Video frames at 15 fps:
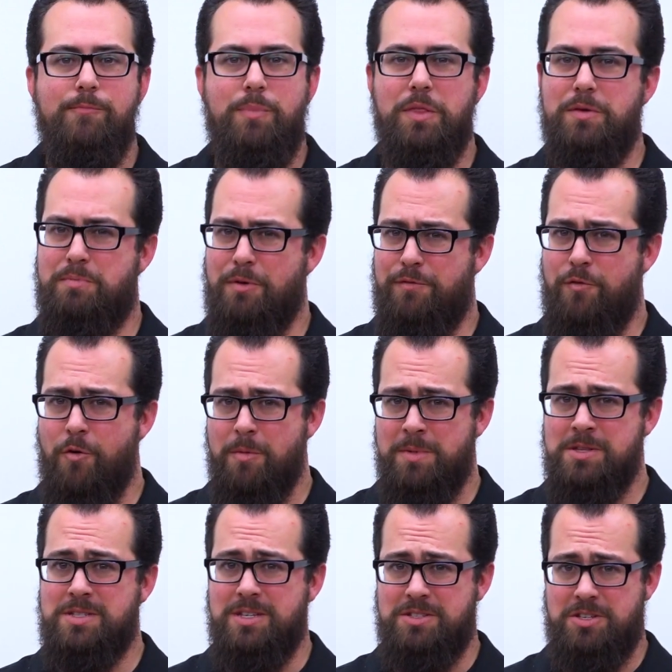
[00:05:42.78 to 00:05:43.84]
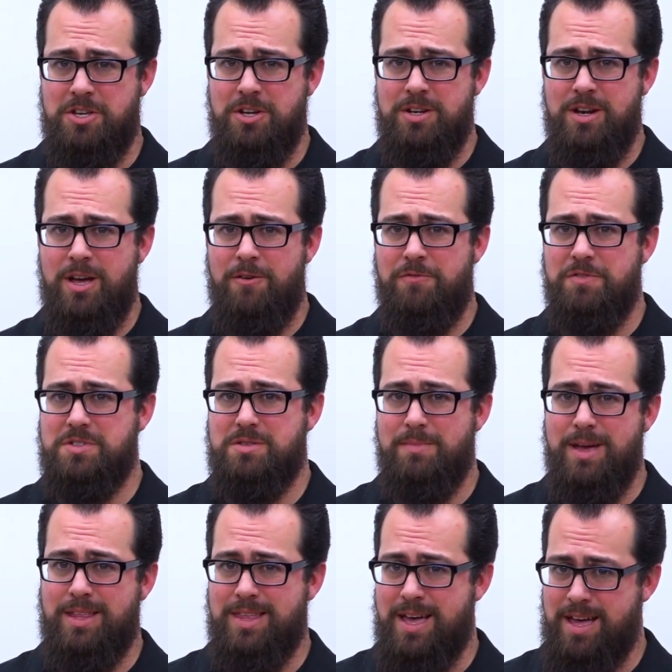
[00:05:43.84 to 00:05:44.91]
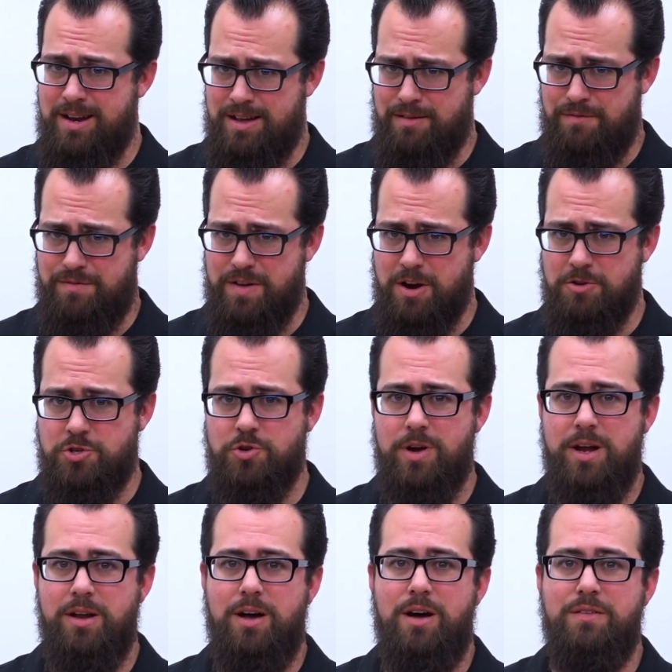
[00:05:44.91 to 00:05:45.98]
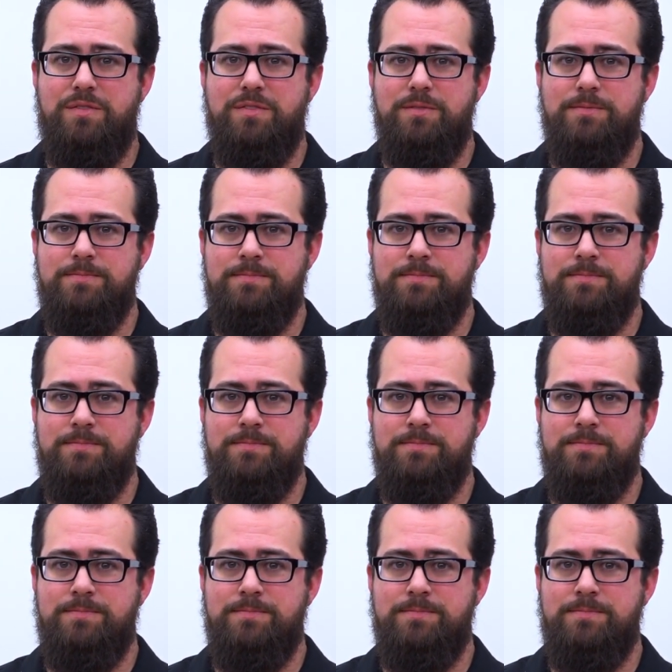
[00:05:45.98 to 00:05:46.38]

but the performance is good enough to make that a fair trade-off.